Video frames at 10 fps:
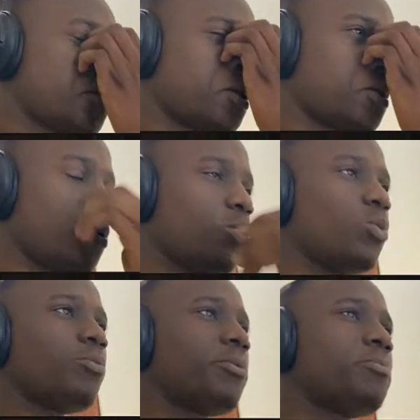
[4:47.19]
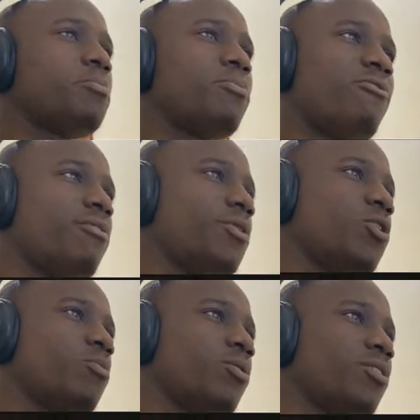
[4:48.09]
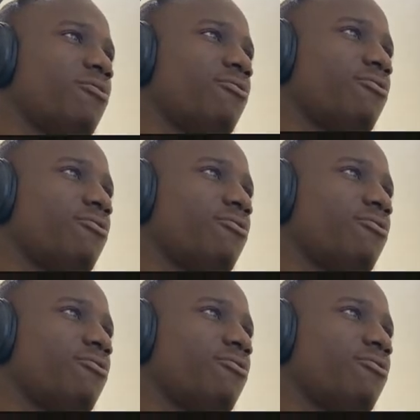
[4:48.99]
it will be very normal if